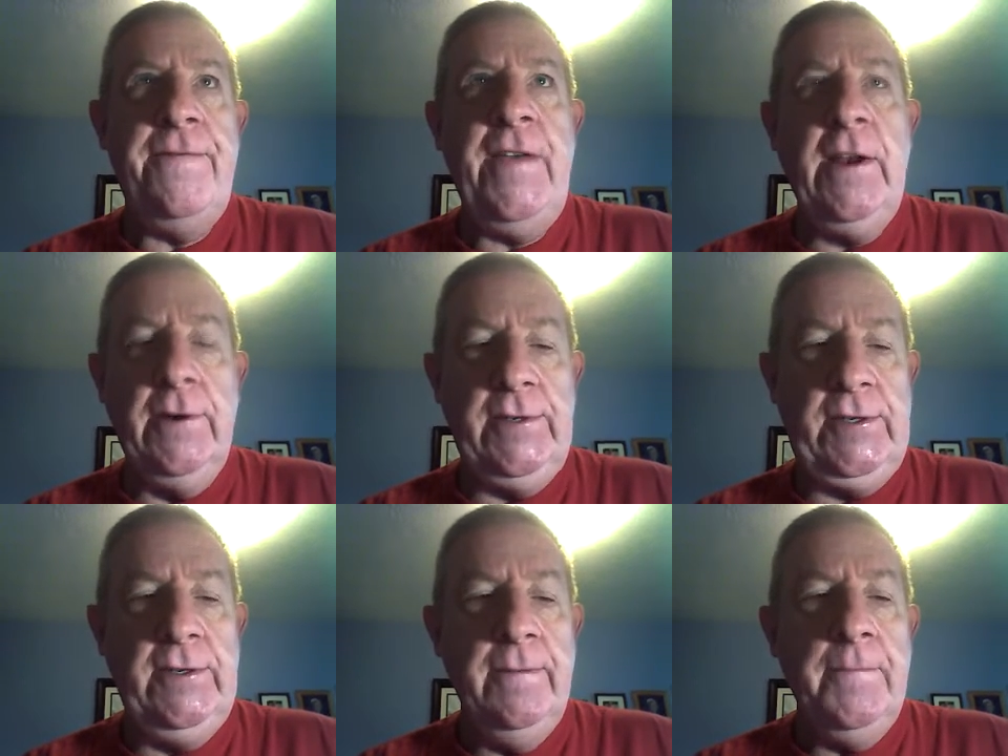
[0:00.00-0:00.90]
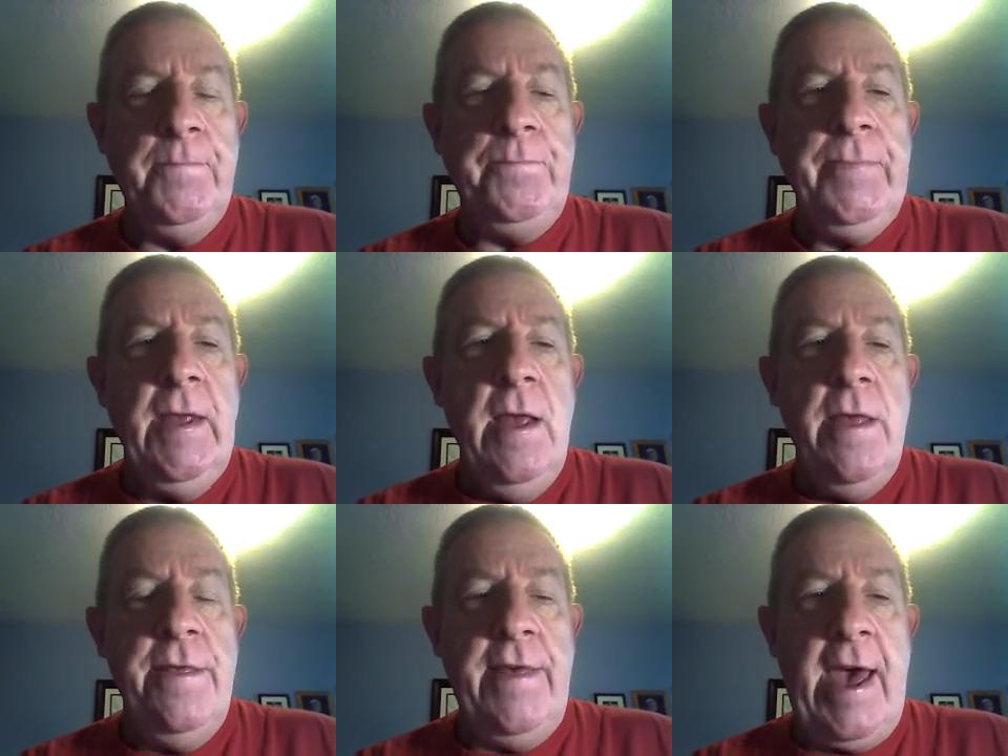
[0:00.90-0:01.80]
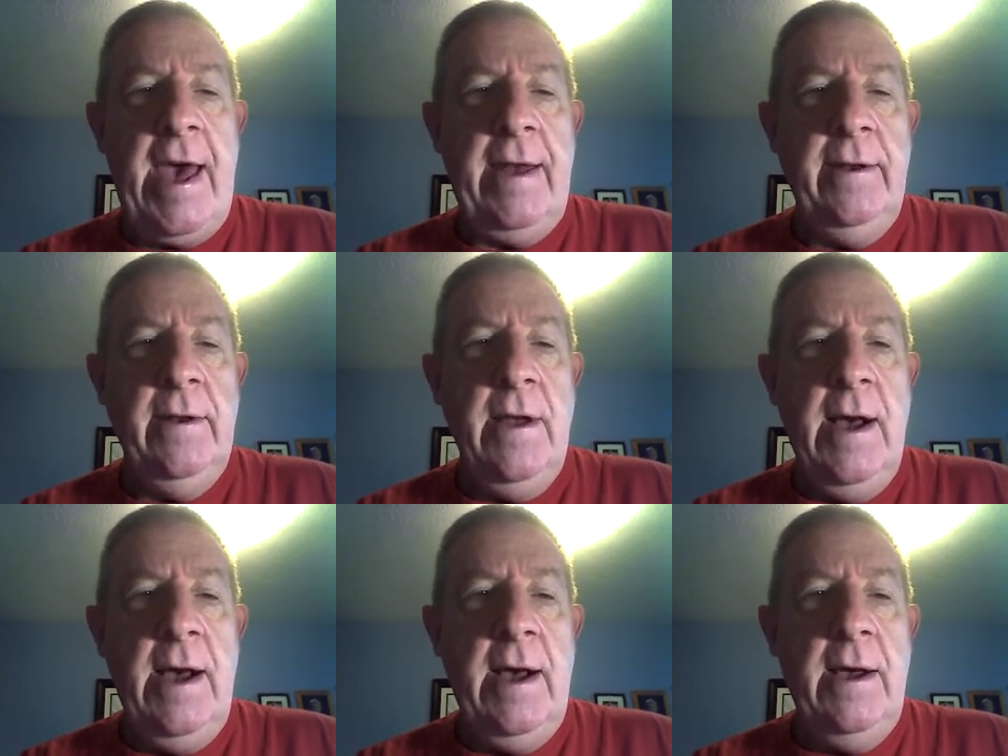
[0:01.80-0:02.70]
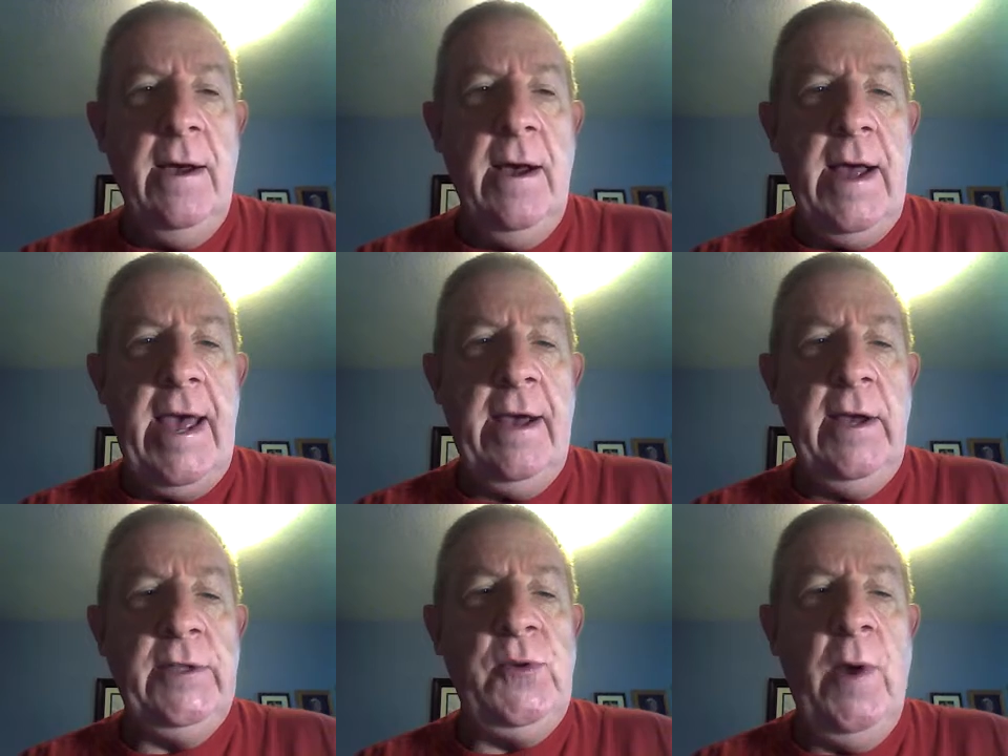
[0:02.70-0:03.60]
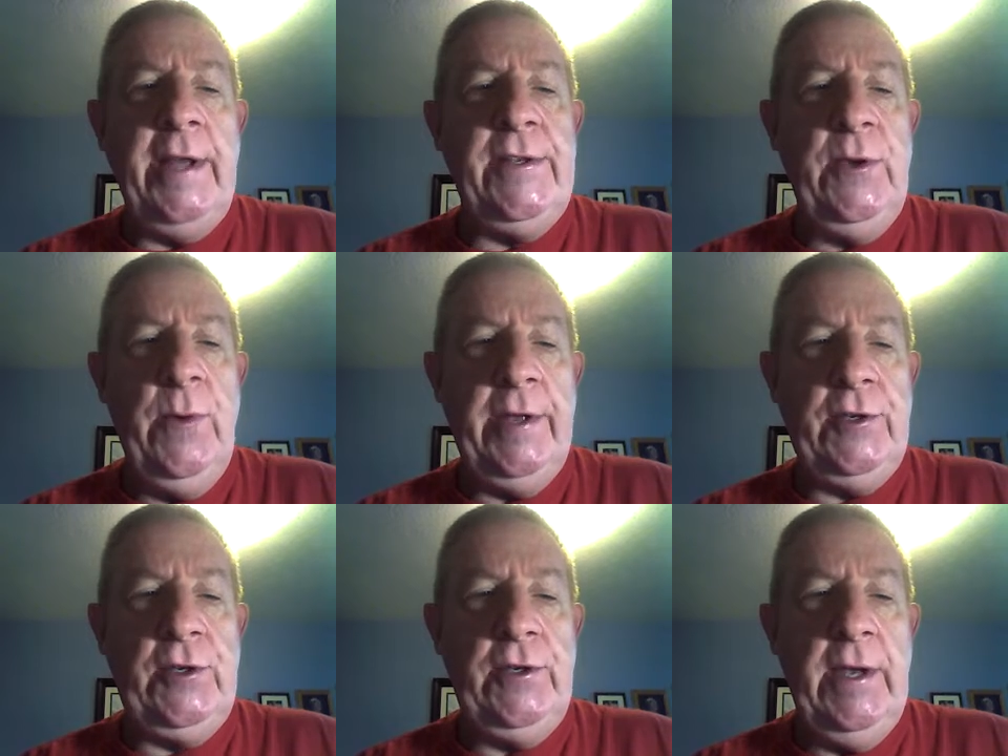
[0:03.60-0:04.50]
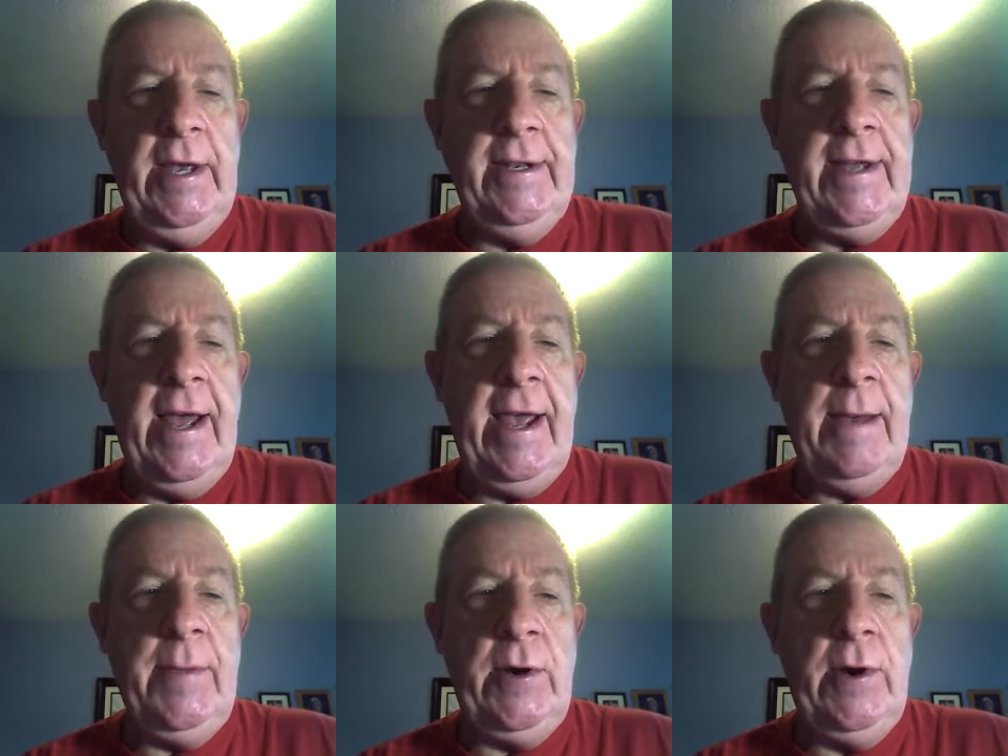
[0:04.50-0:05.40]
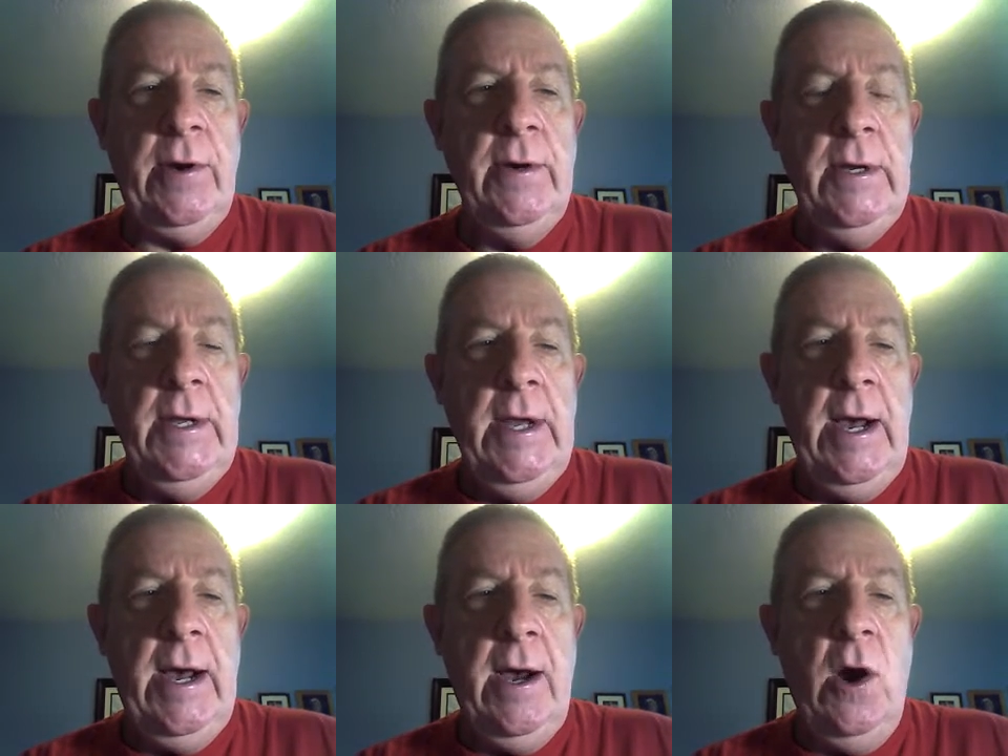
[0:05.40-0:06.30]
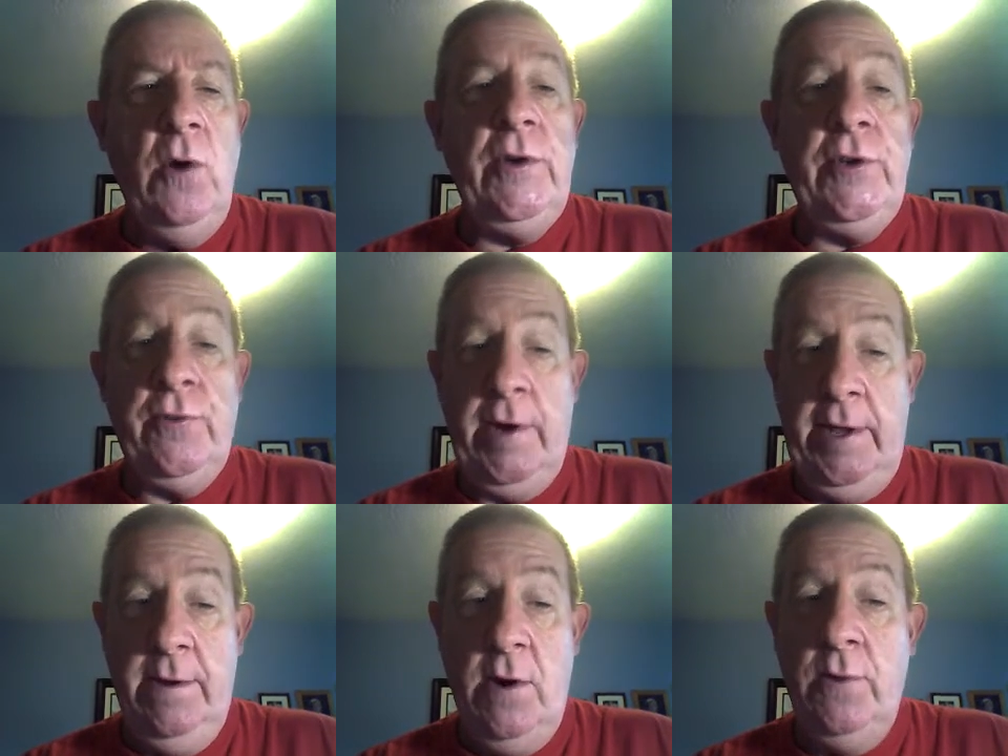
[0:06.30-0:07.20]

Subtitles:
fierce that a 22-inch in diameter oak tree,